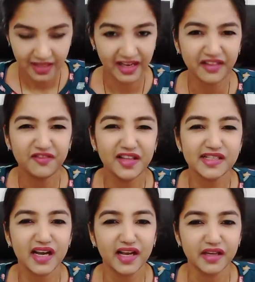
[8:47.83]
And I feel
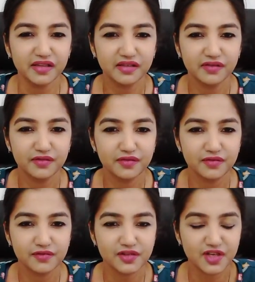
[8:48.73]
tired.
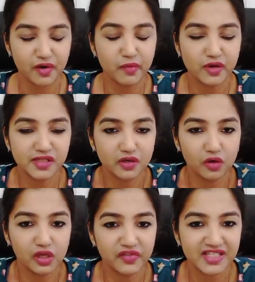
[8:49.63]
For some reason,
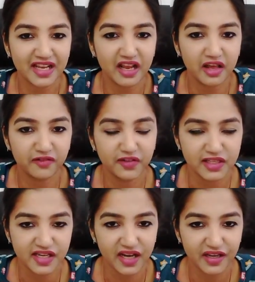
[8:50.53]
all of a sudden, I feel
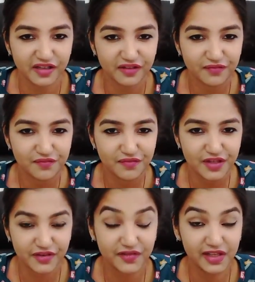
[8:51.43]
tired.
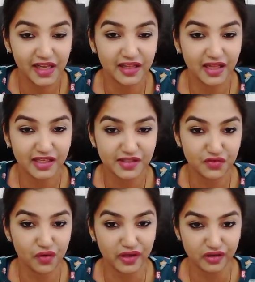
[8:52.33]
I feel like that is
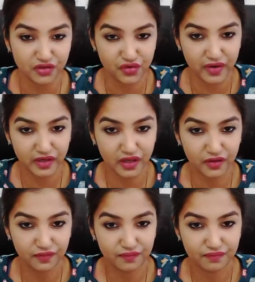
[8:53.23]
your energy right
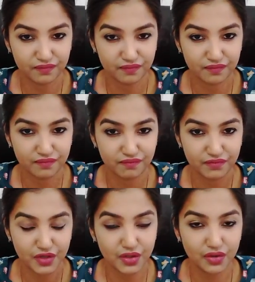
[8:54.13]
now.
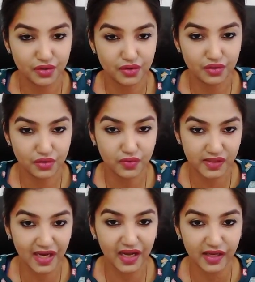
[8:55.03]
You were
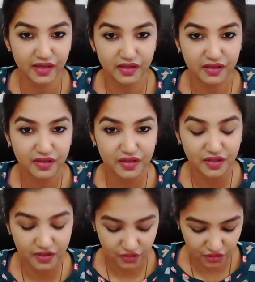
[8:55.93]
tired,
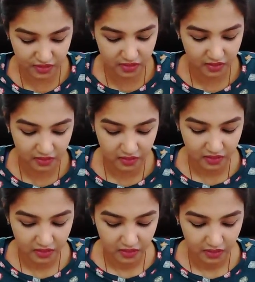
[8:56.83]
just,
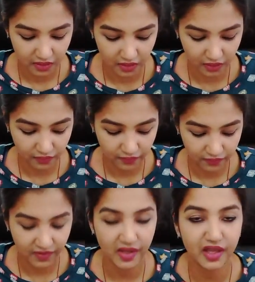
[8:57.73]
you know,
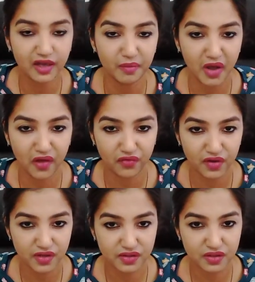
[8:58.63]
thinking about
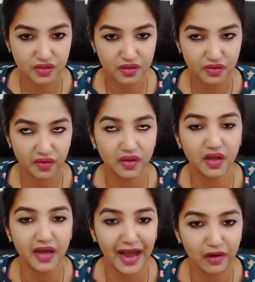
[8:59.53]
this,
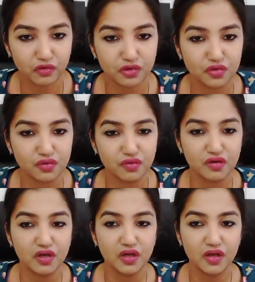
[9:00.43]
thinking how to
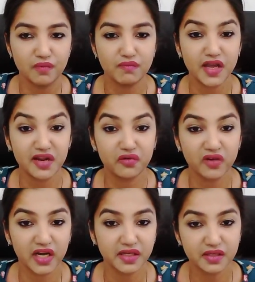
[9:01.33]
make it
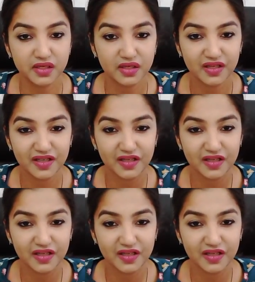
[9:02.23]
right.